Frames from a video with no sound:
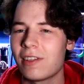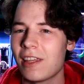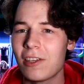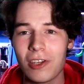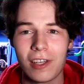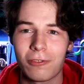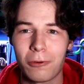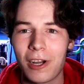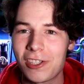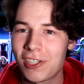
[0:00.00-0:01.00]
thank you guys
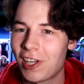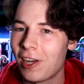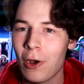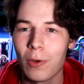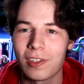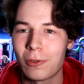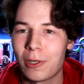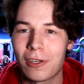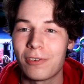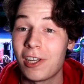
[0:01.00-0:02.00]
for watching. I know it was a
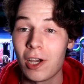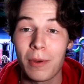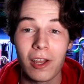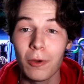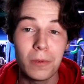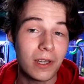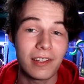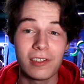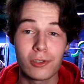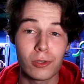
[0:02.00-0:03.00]
quicker video, but I hope you
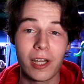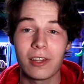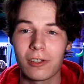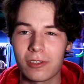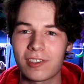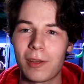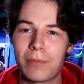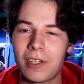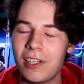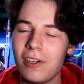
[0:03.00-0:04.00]
guys enjoyed and learned
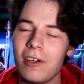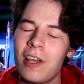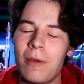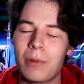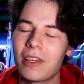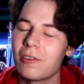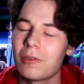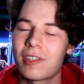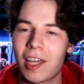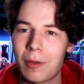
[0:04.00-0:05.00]
something new. But this
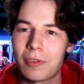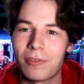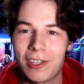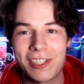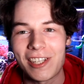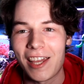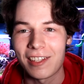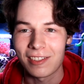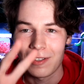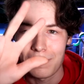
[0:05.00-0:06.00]
was Calum's Fish Tanks.